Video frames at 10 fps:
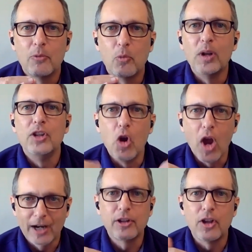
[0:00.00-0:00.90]
when you
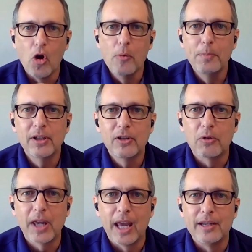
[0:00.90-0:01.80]
actually open the
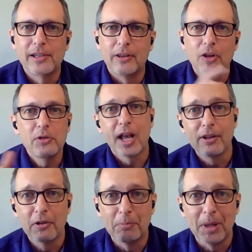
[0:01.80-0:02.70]
location, those
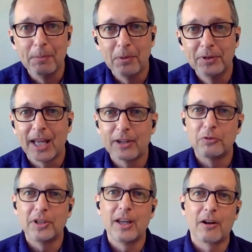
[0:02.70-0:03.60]
100 people, not
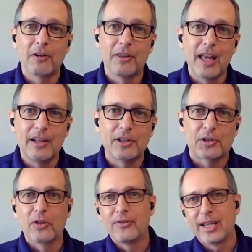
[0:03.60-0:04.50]
only are they
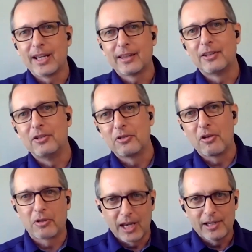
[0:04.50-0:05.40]
serving at the new
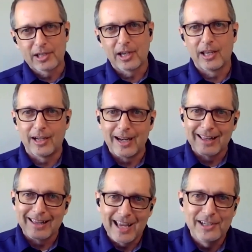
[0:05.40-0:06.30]
location and
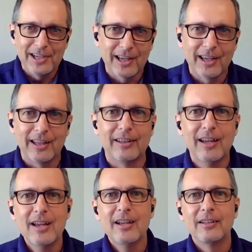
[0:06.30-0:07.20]
engaging in
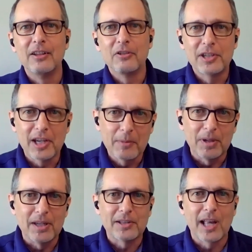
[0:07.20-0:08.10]
leadership
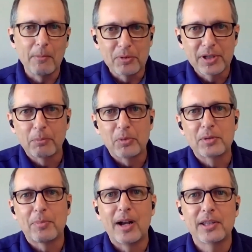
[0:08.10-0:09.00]
and discipleship
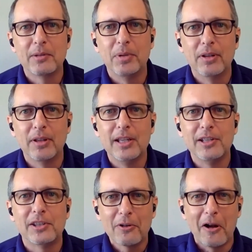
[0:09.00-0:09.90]

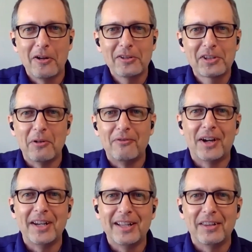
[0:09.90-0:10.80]
responsibilities, they're also
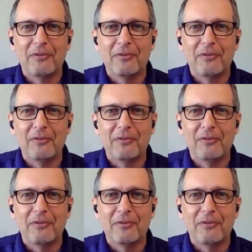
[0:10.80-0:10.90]
inviting